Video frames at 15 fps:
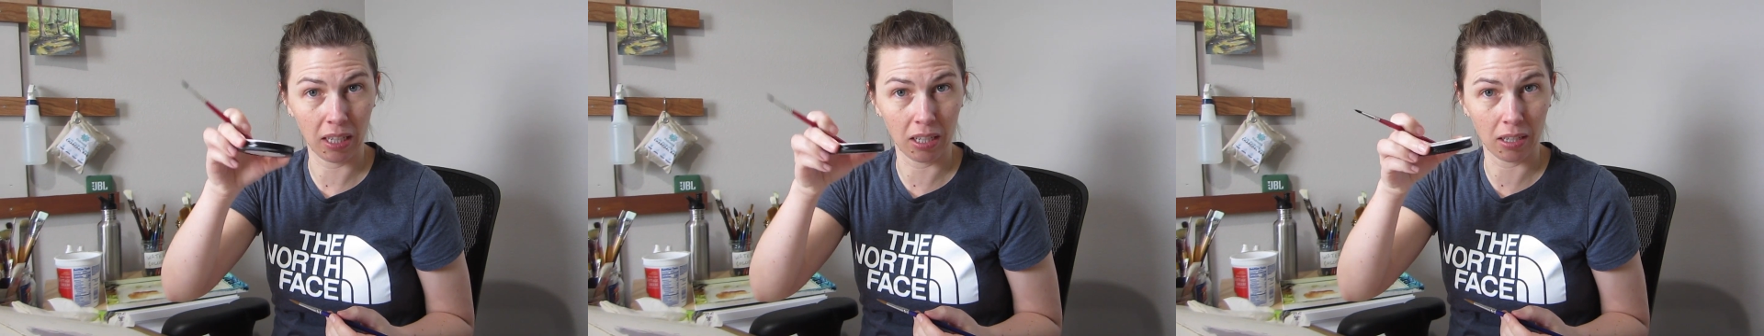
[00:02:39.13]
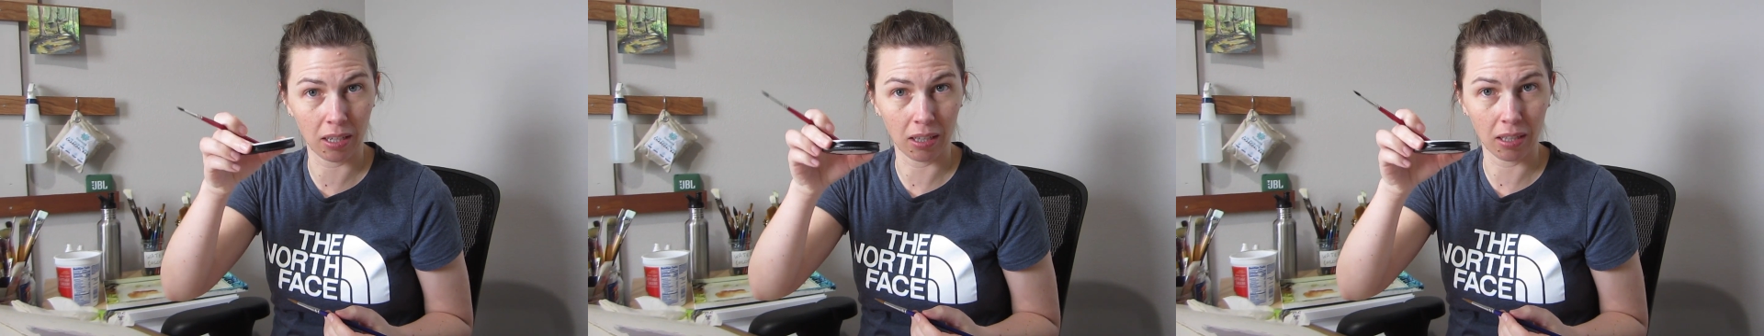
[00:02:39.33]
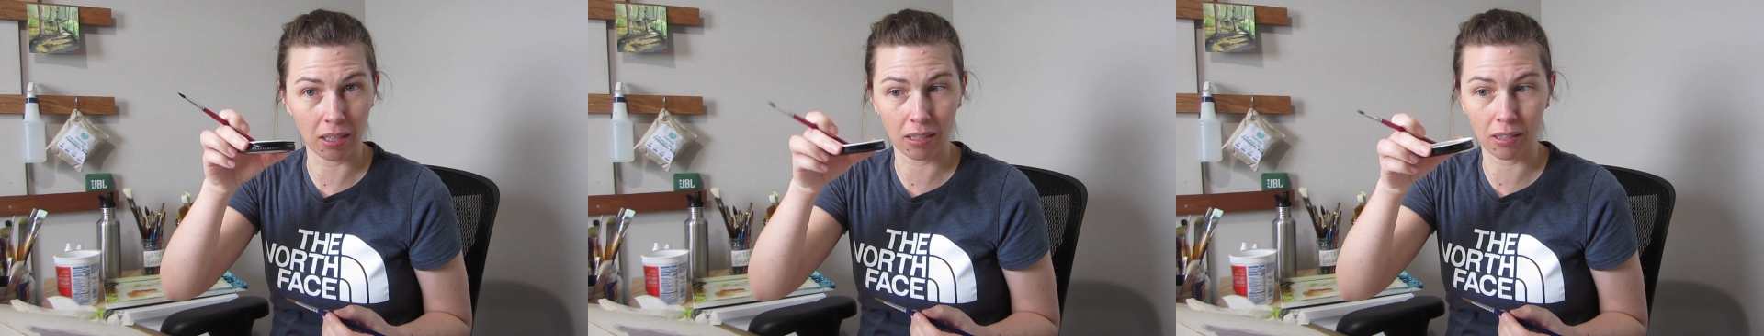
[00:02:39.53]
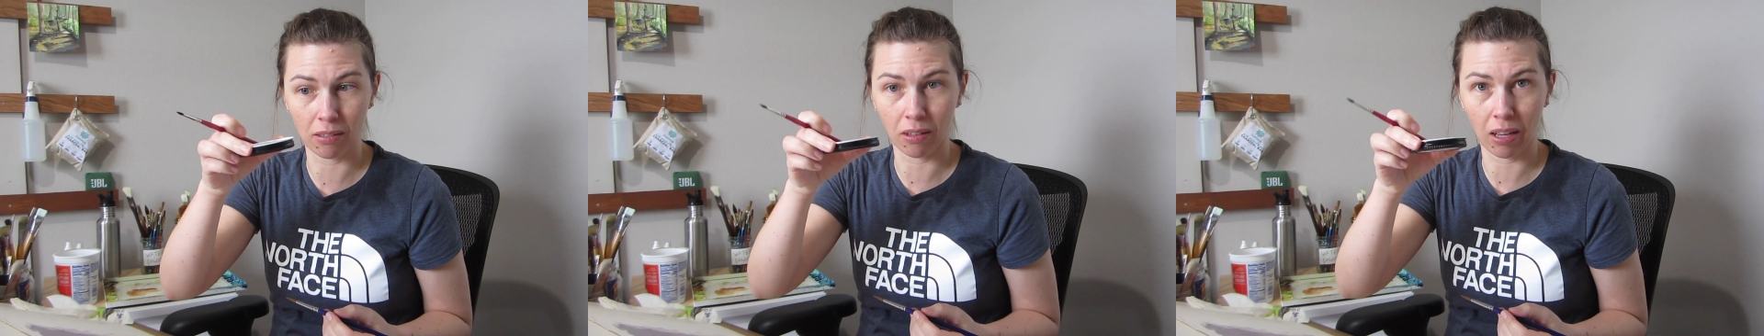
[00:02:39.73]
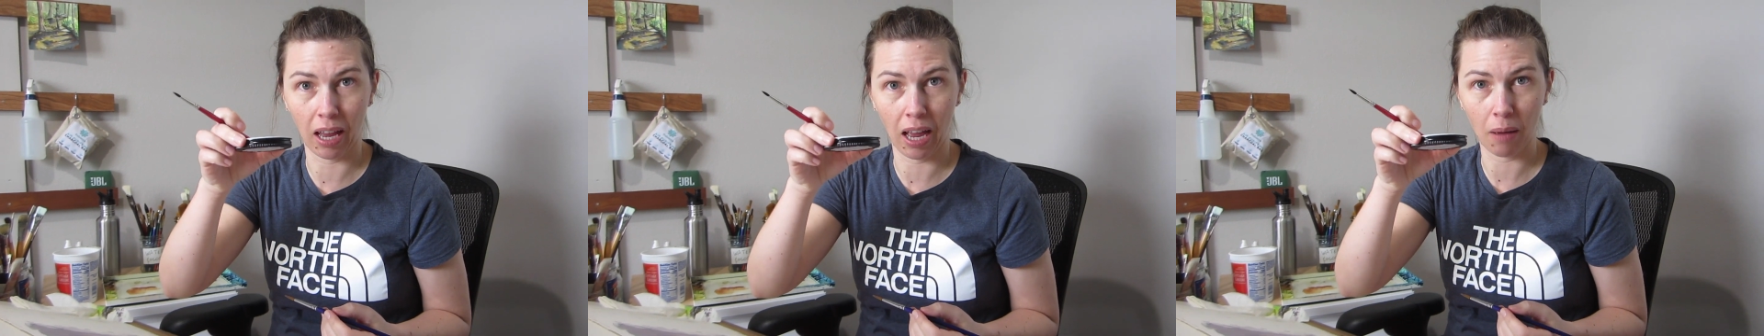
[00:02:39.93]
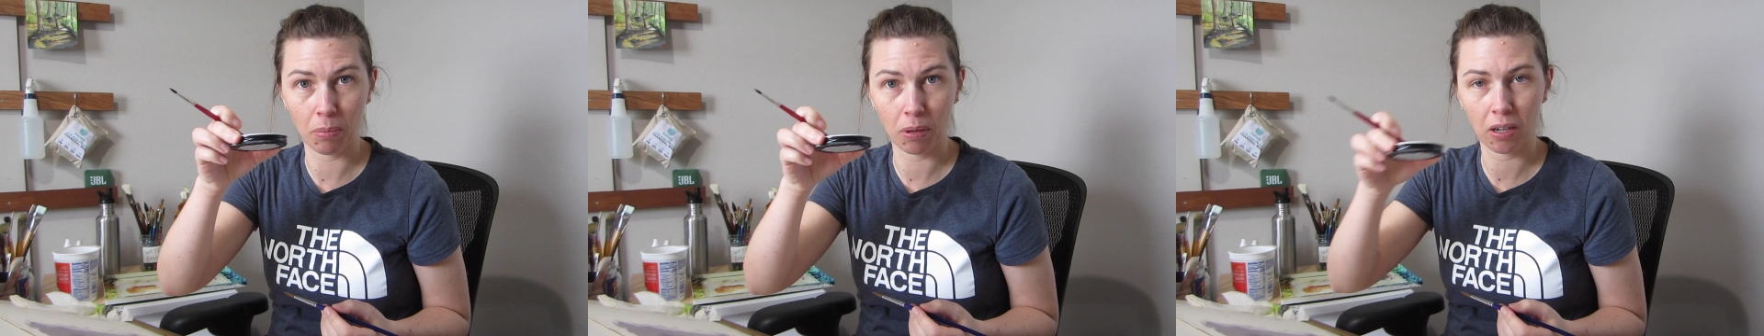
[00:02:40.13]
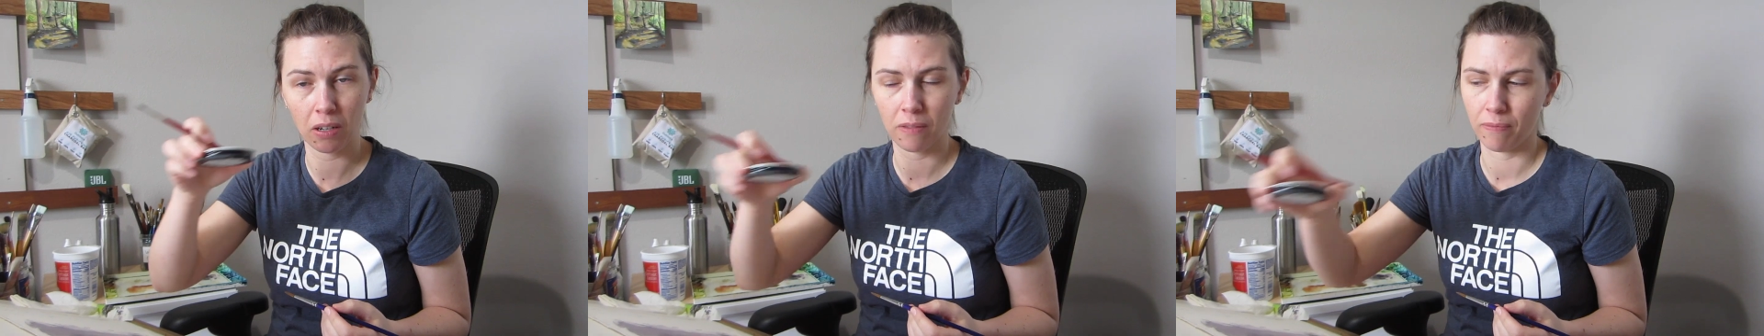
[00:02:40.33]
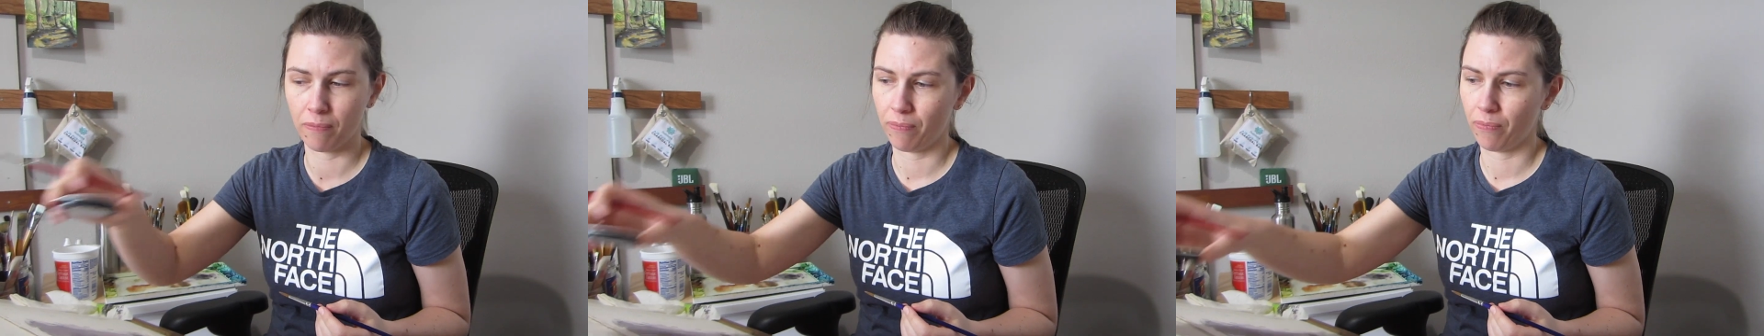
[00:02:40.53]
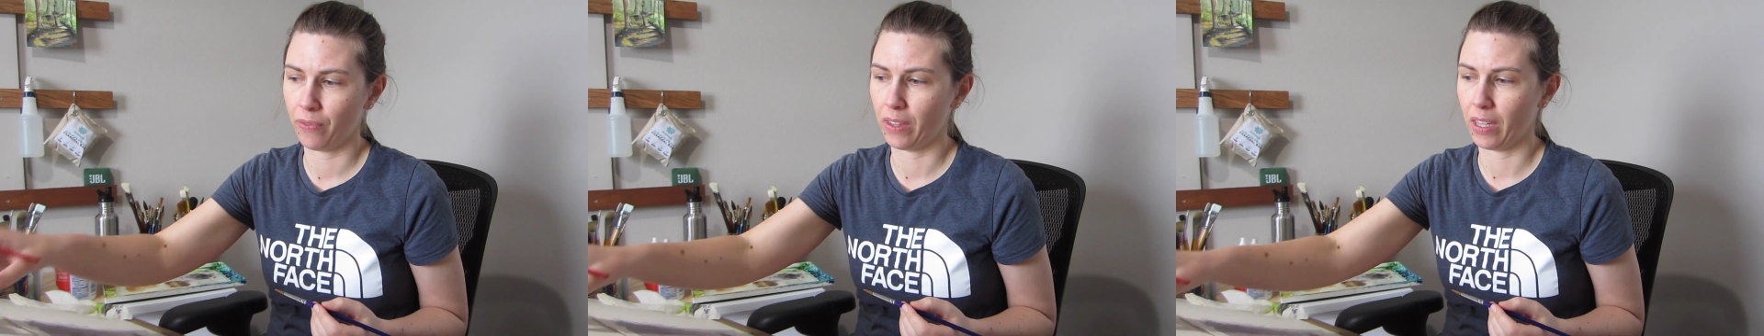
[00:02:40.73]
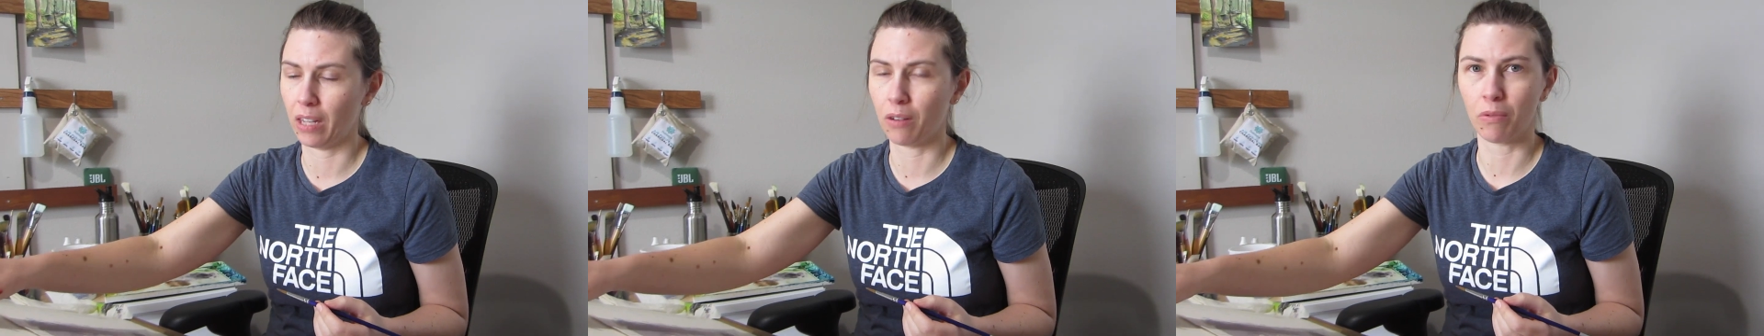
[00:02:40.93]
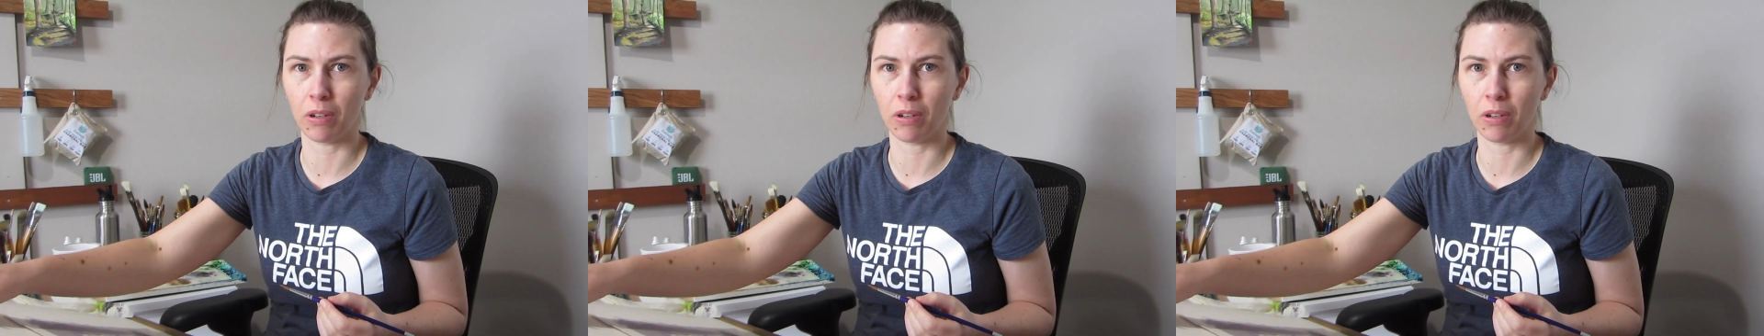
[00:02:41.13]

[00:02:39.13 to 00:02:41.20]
into this little cap here and